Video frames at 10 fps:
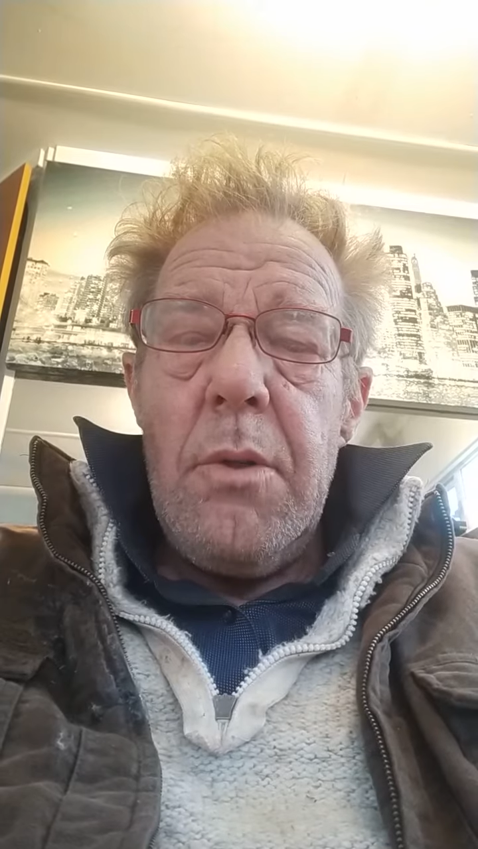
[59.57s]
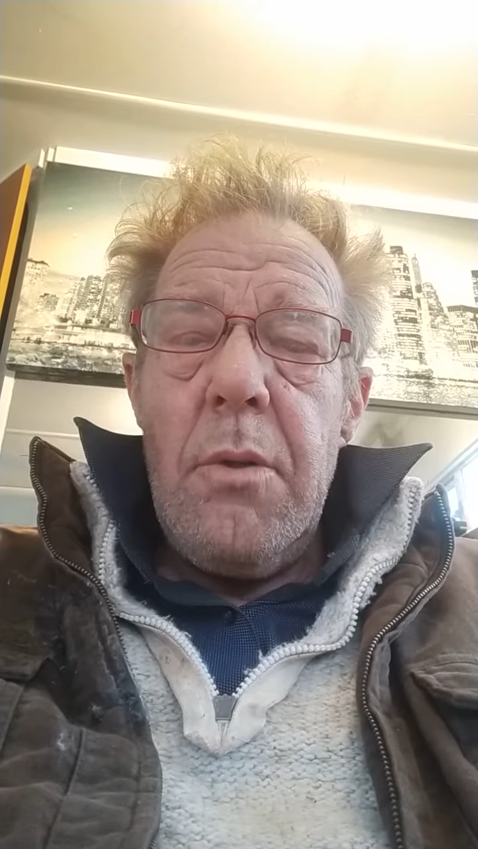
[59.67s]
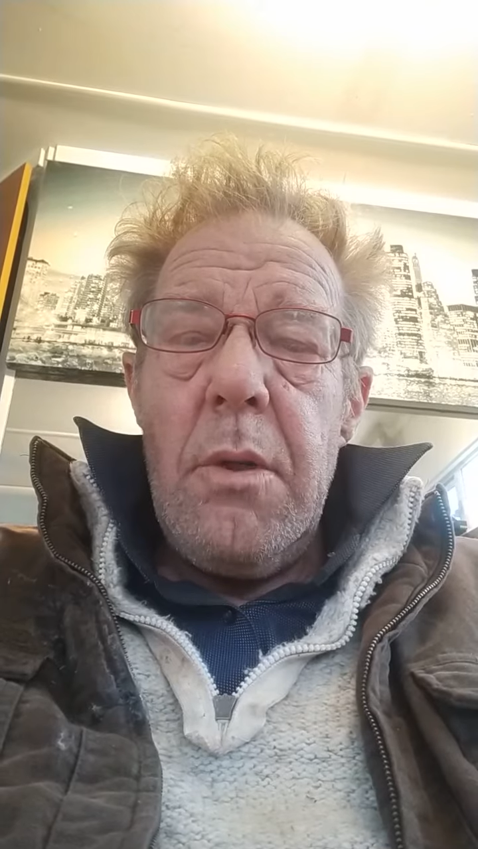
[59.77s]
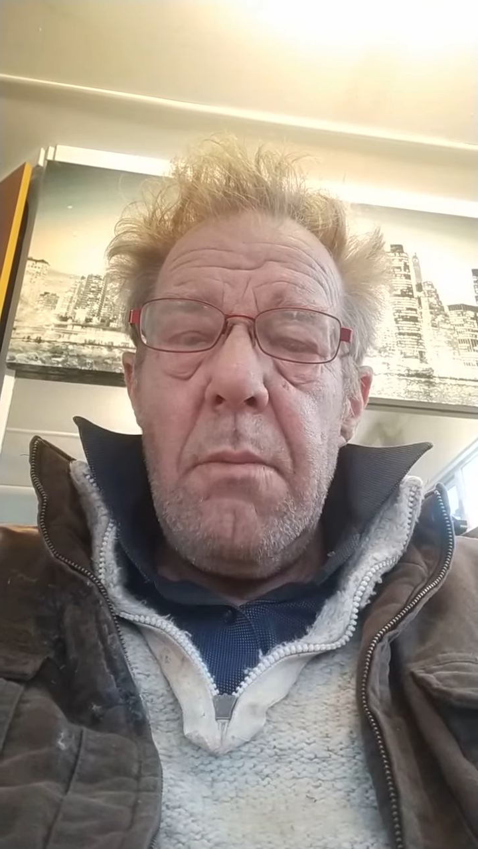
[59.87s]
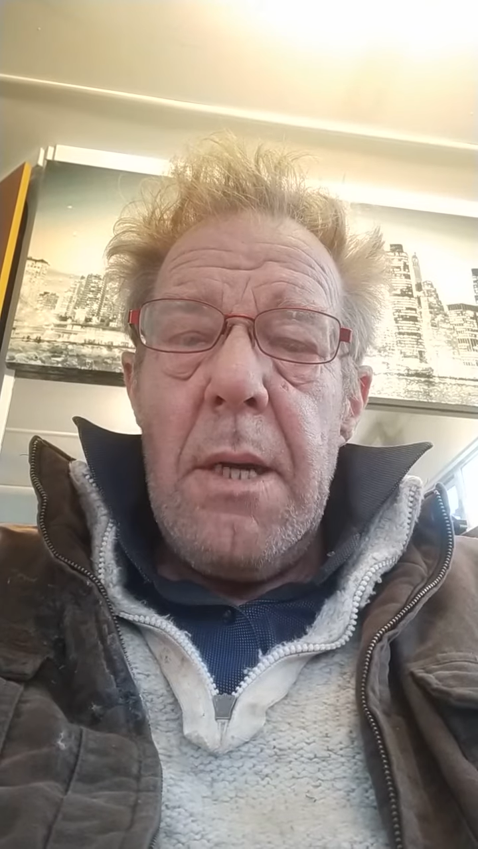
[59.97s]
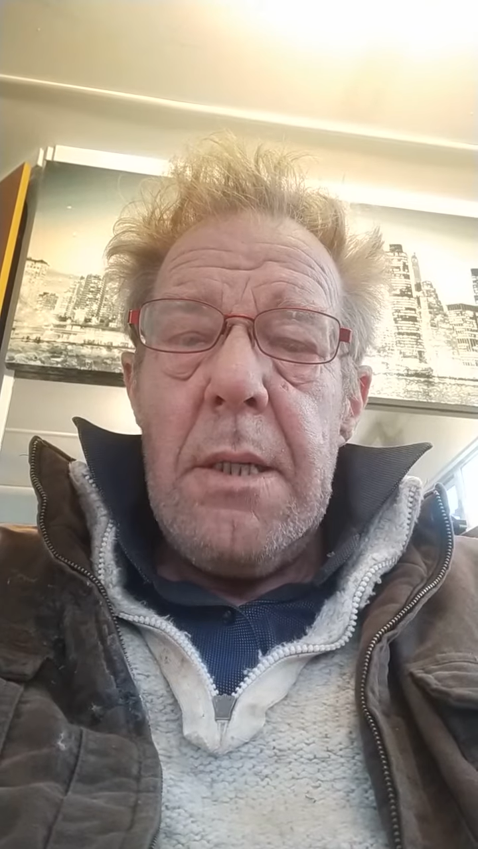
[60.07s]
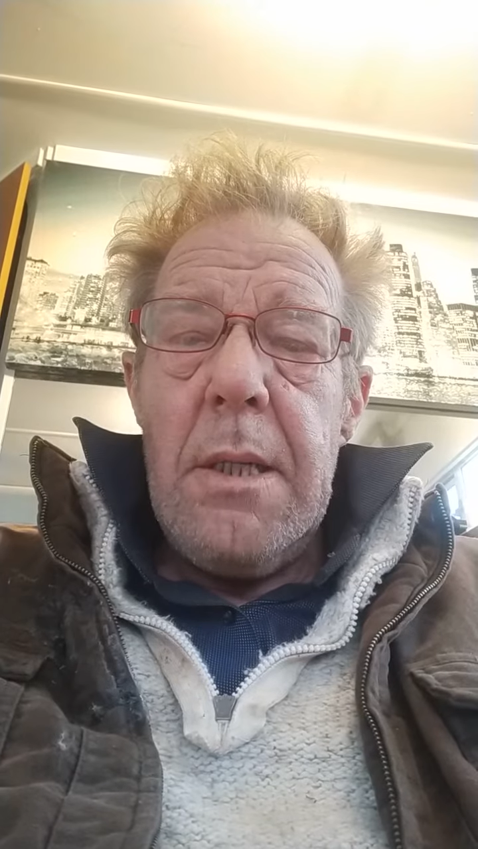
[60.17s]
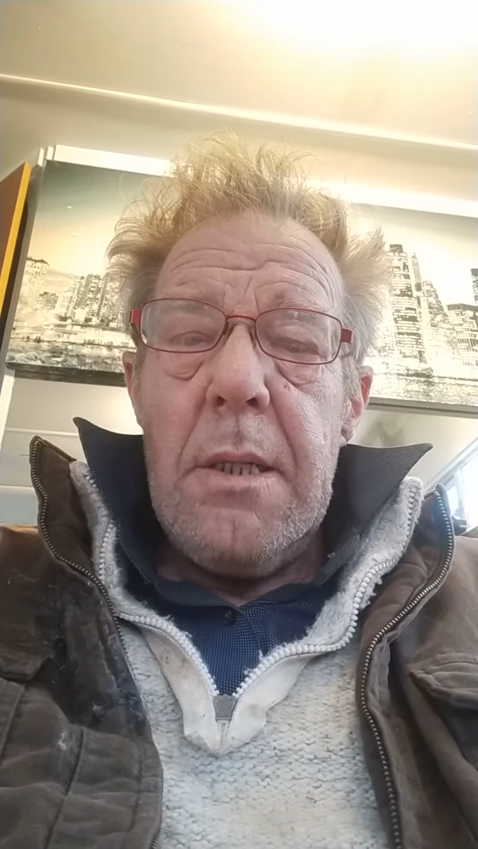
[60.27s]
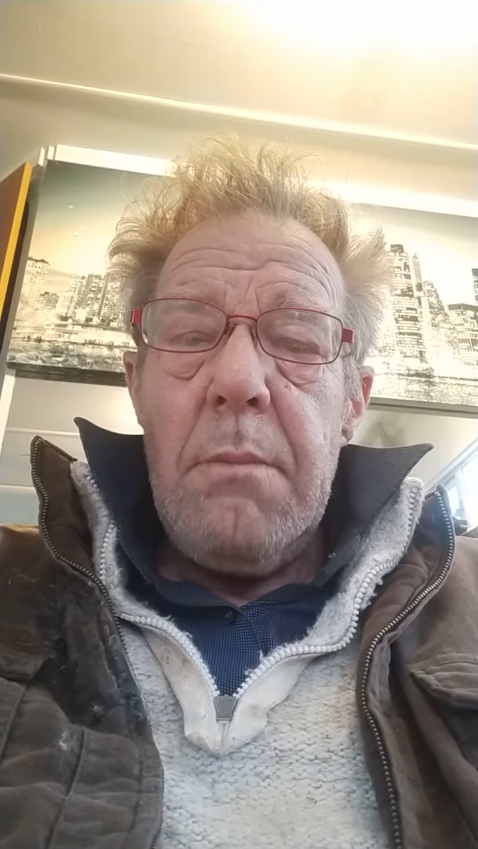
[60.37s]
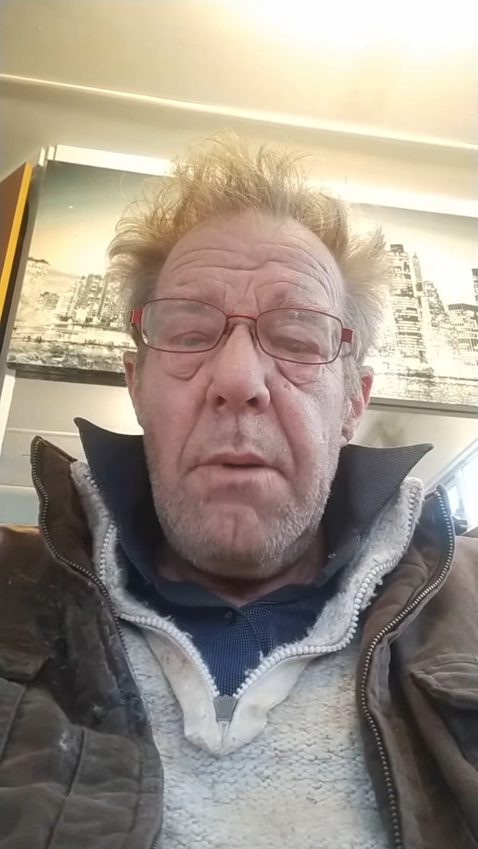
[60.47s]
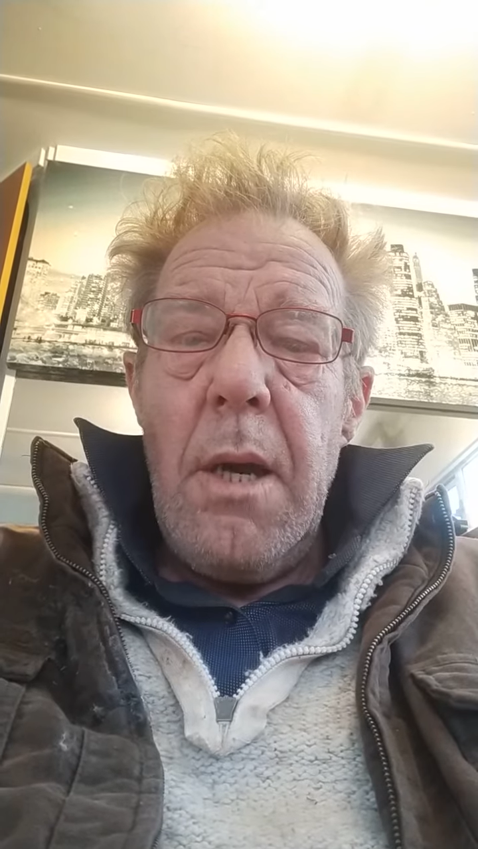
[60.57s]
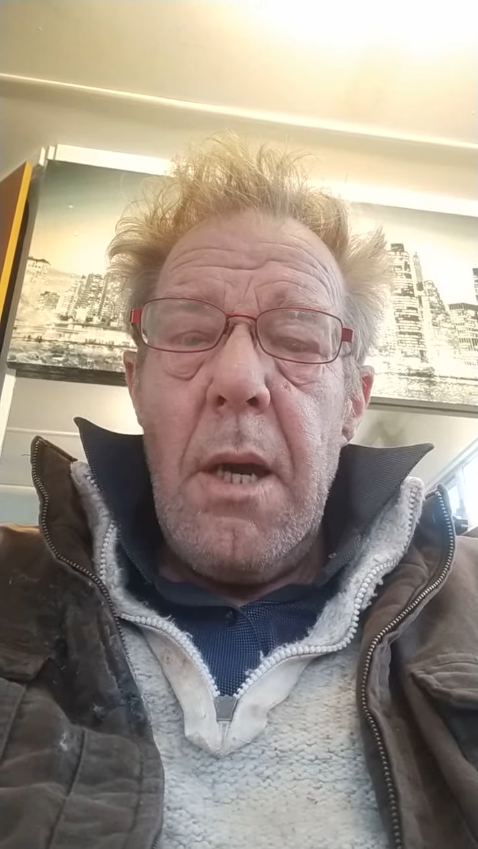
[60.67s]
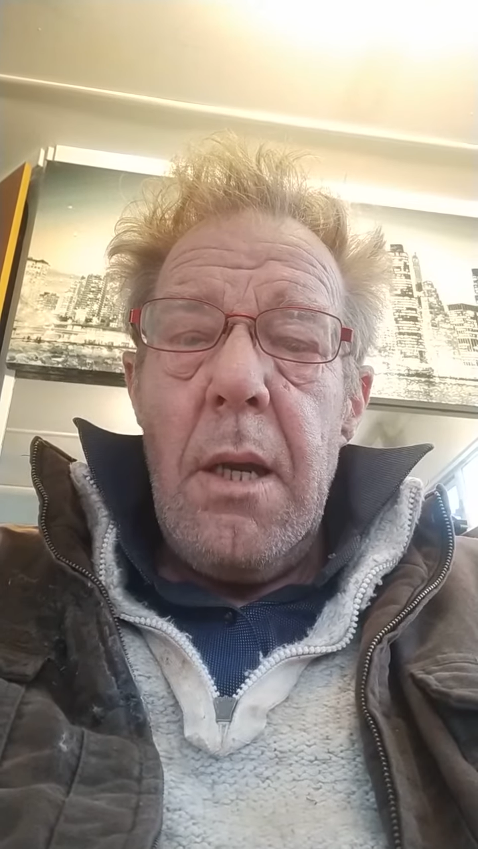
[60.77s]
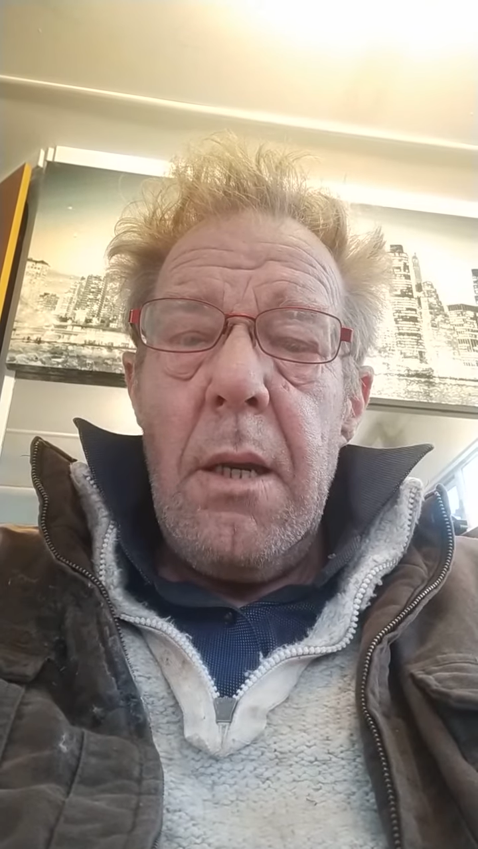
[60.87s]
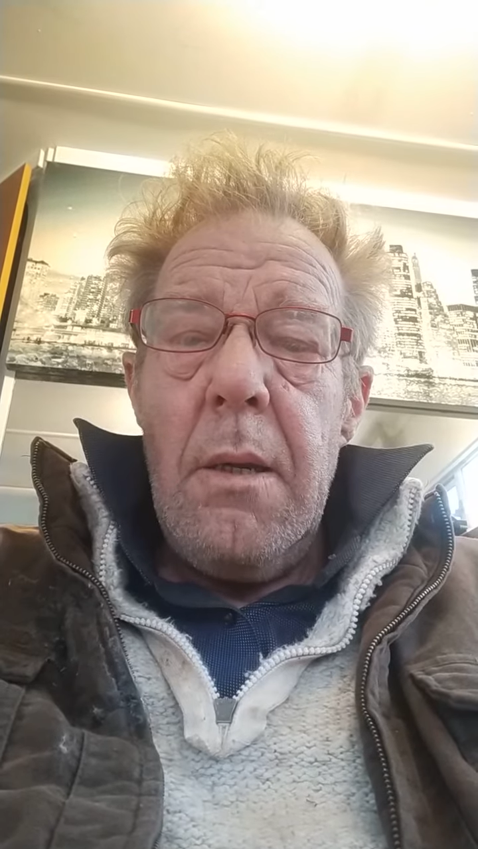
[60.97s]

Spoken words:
through a domestic supply,